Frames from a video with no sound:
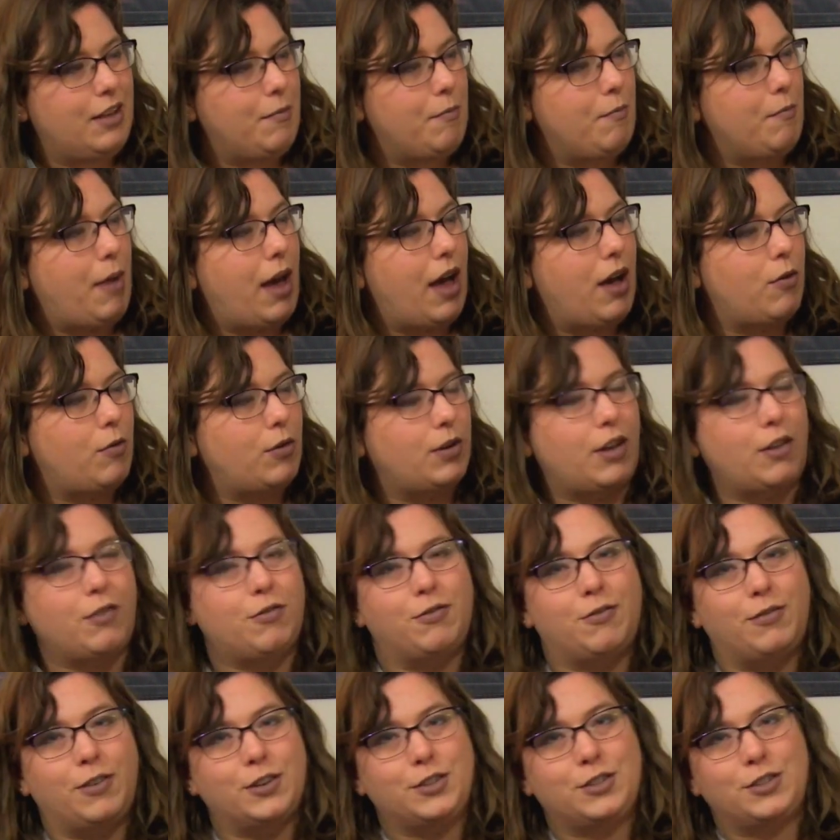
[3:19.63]
back when I
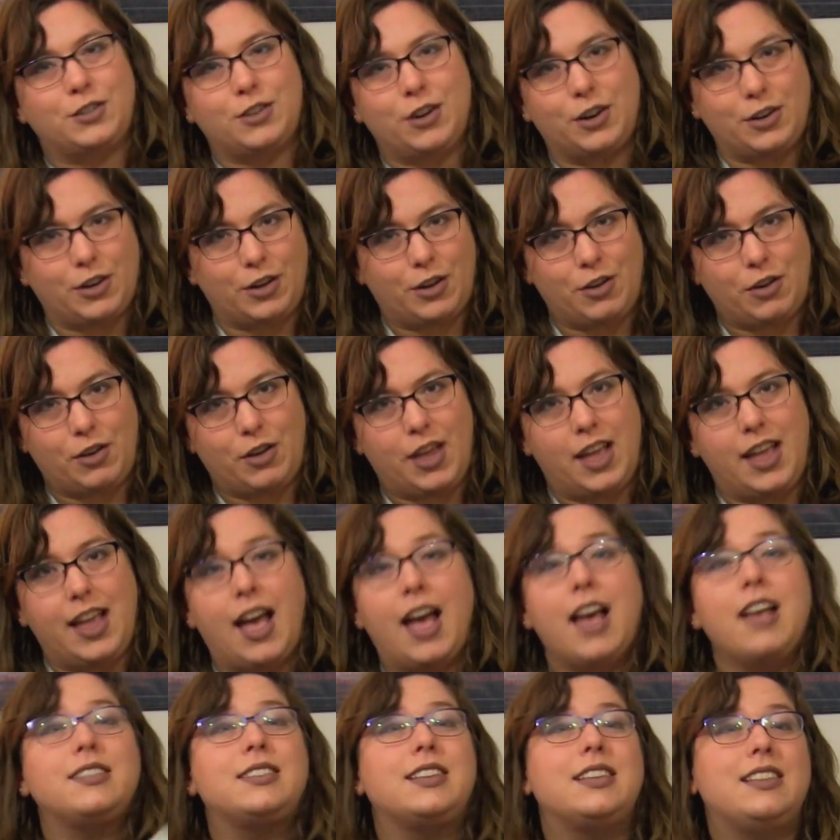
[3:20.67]
first started cooking
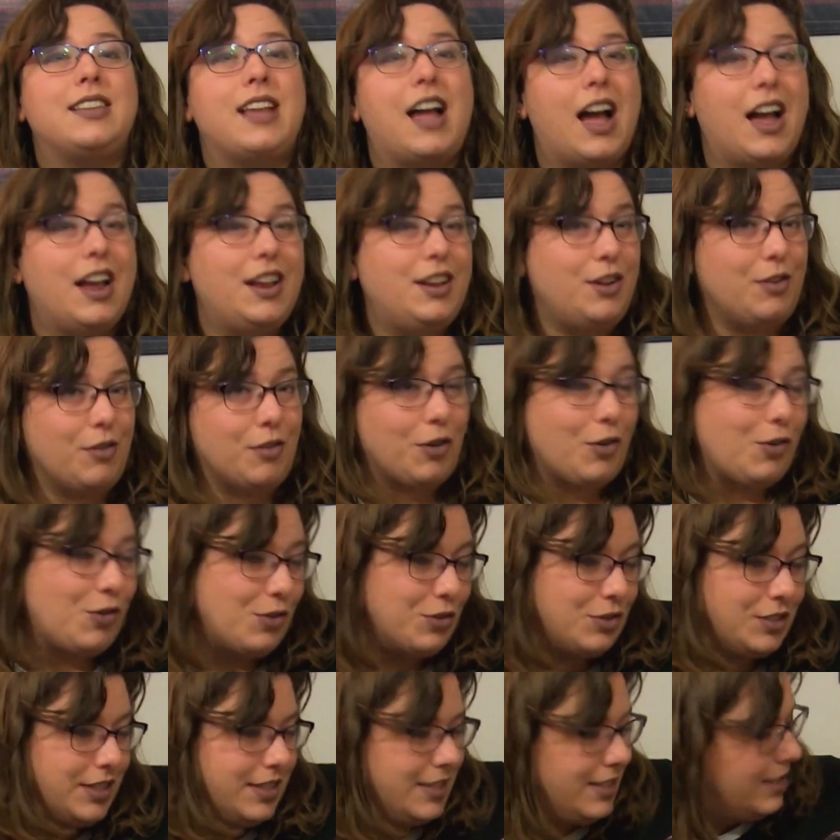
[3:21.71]
as a
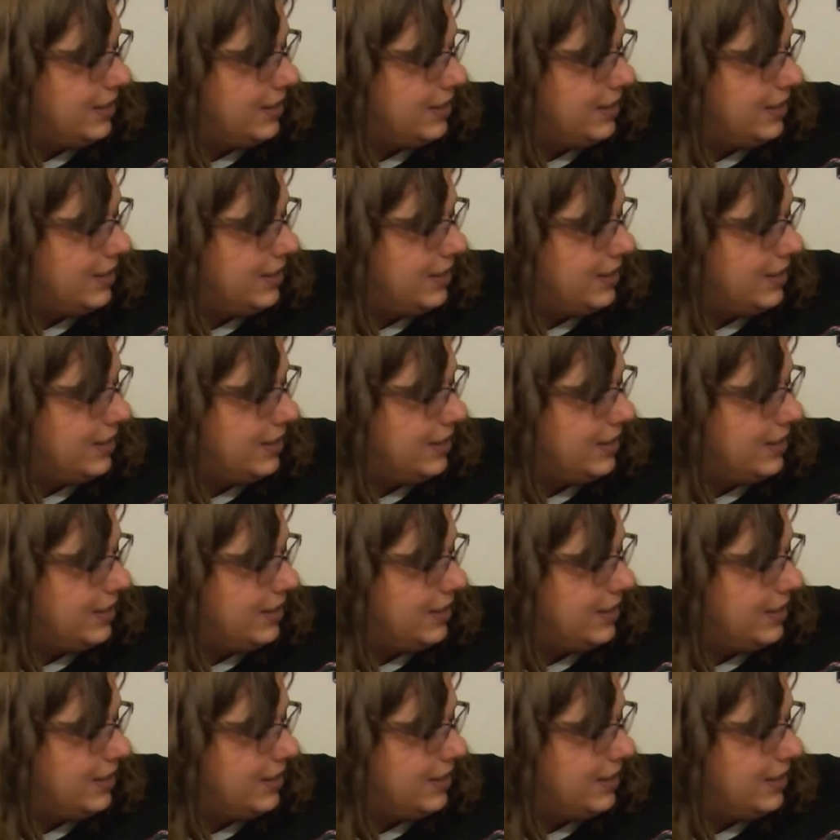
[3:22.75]
9-year-old.